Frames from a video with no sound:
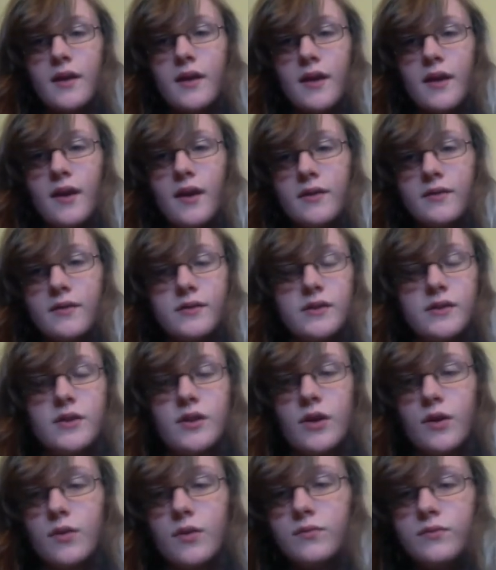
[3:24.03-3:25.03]
and you
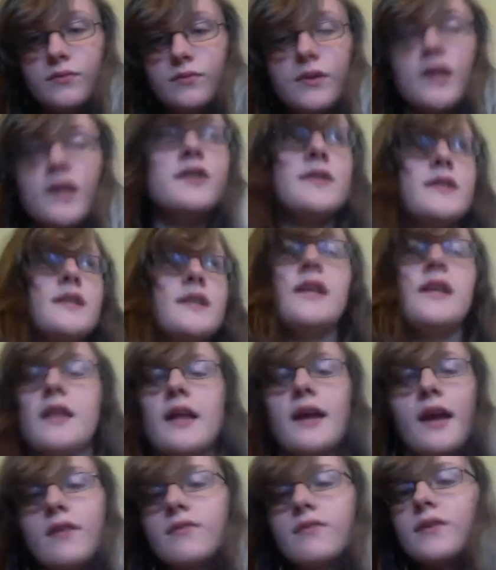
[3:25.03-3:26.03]
know their deity
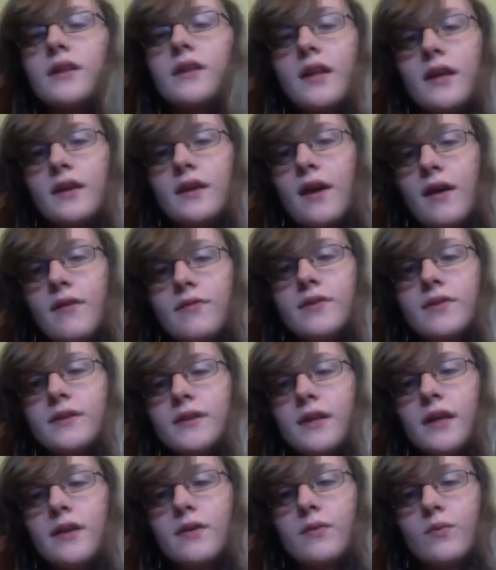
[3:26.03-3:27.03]
like i feel like i feel
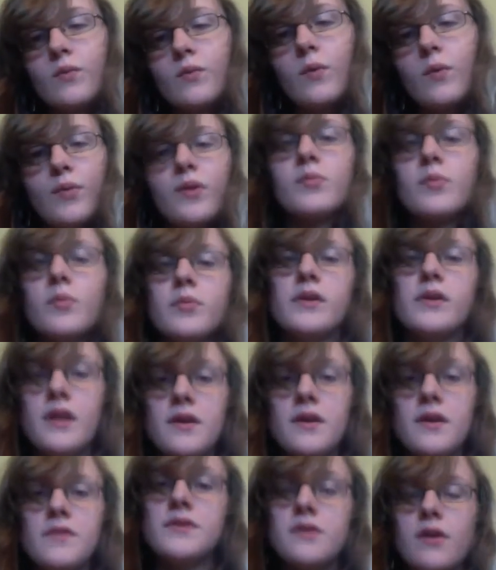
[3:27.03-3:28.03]
like what people
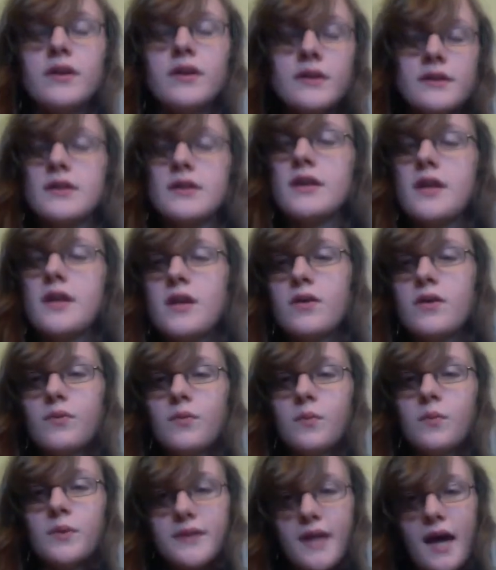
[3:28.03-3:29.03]
believe is honestly
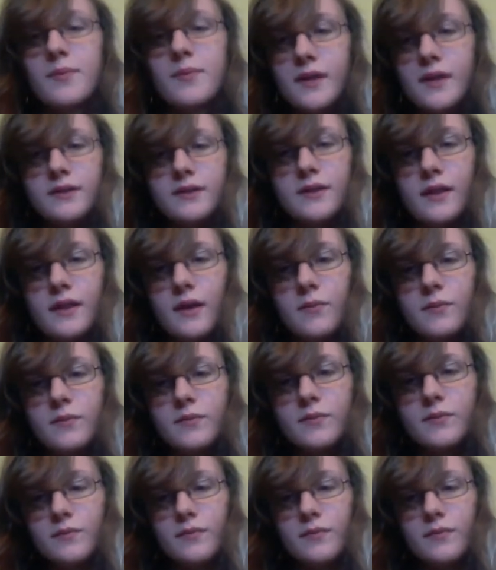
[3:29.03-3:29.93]
what's happening to them